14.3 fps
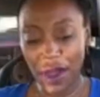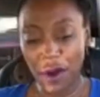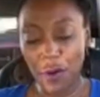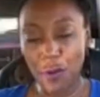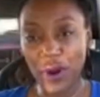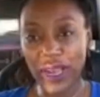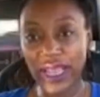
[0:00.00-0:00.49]

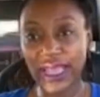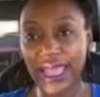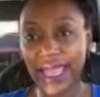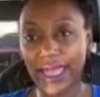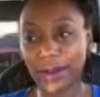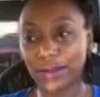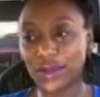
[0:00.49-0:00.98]
when it
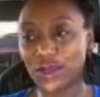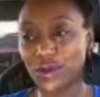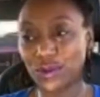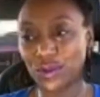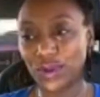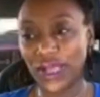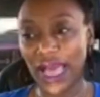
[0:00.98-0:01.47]
came
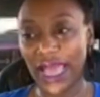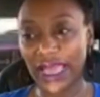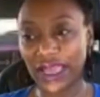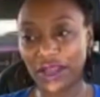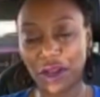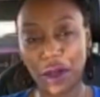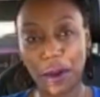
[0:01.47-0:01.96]
to, like,
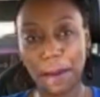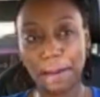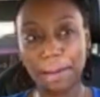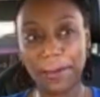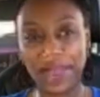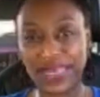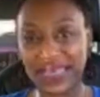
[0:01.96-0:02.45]

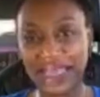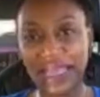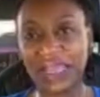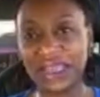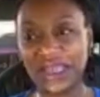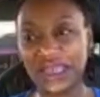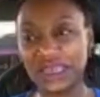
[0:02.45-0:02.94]

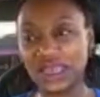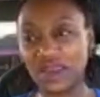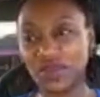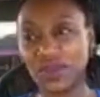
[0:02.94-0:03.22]
business and stuff